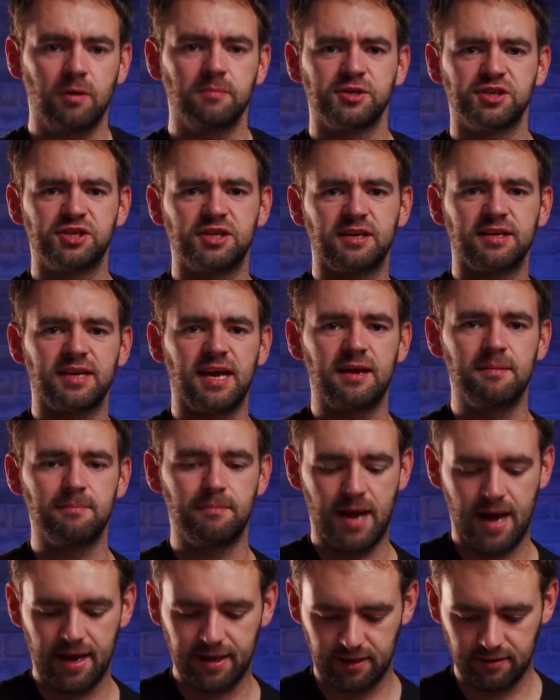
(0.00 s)
promised you I'd get
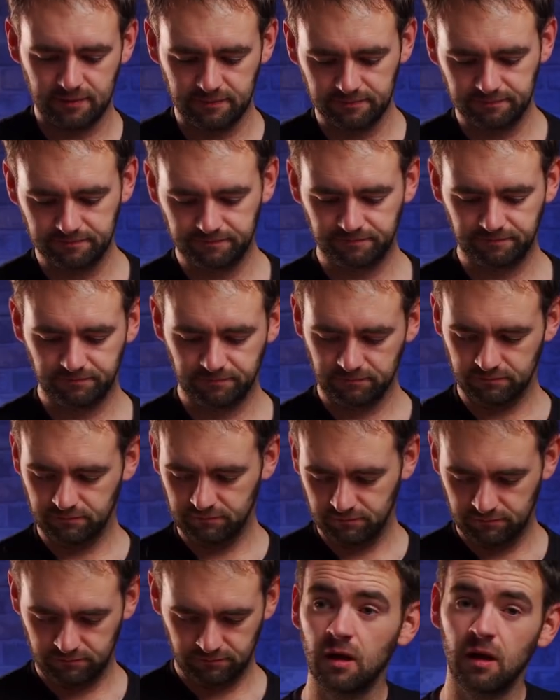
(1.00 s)
him back.
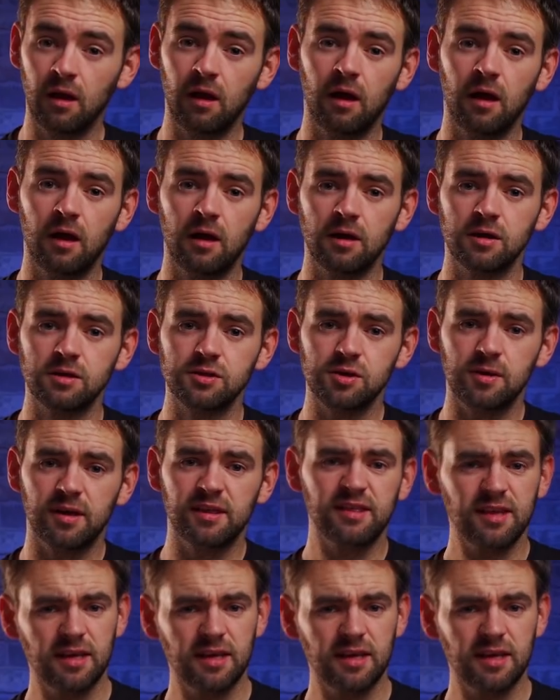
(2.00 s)
So I